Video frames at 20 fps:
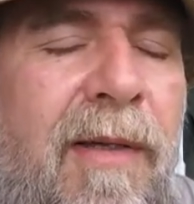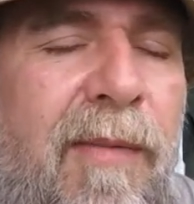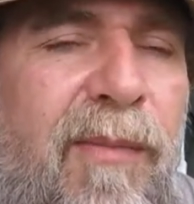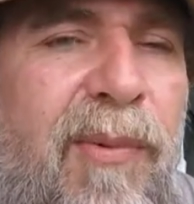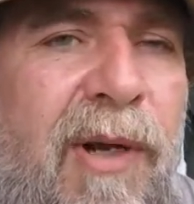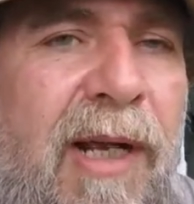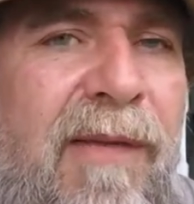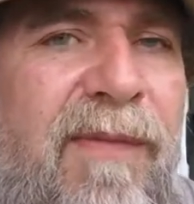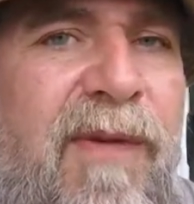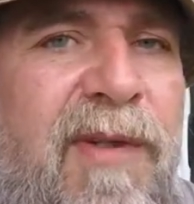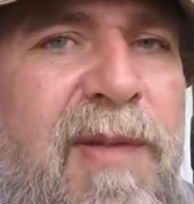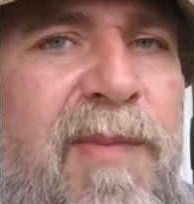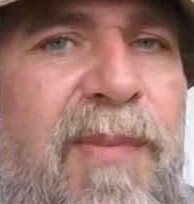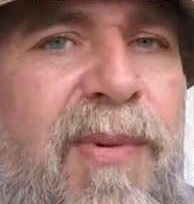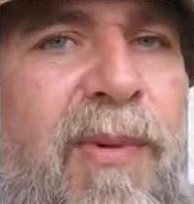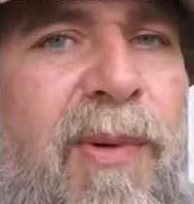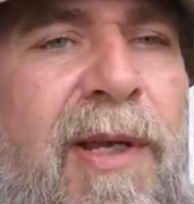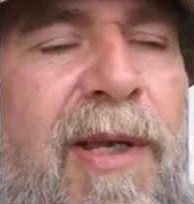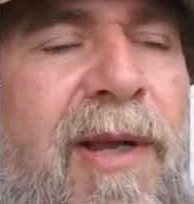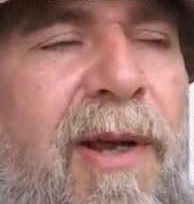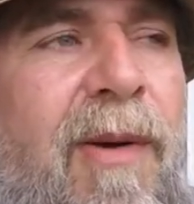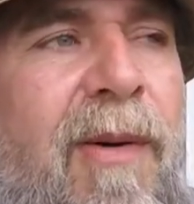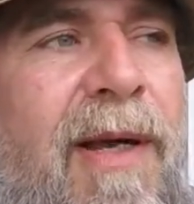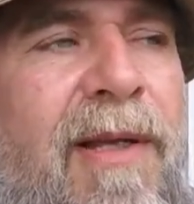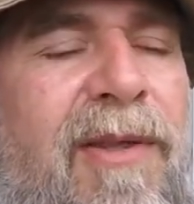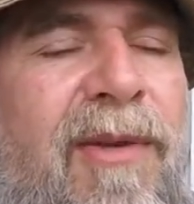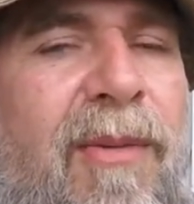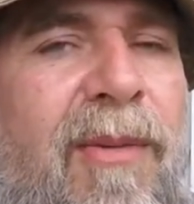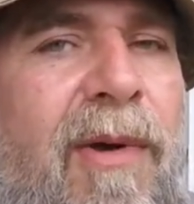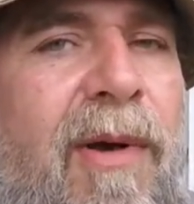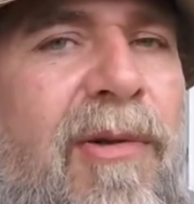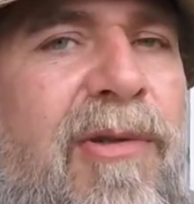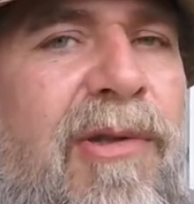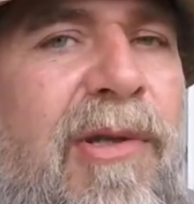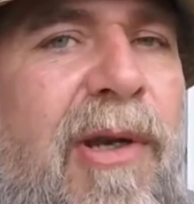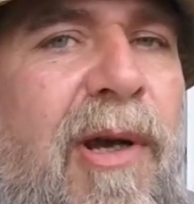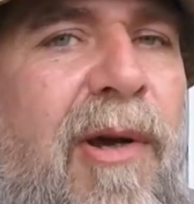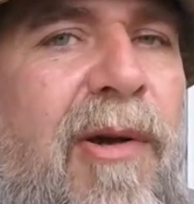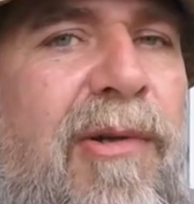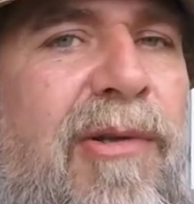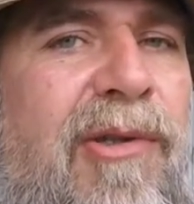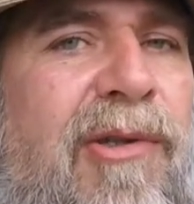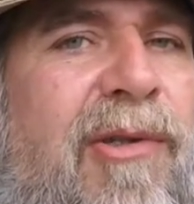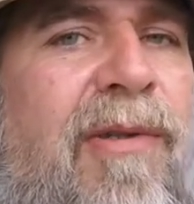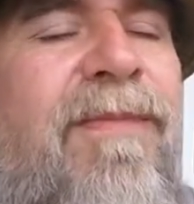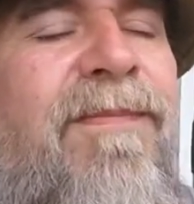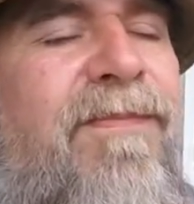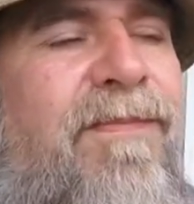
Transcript: breakfast burrito at the Roach Coach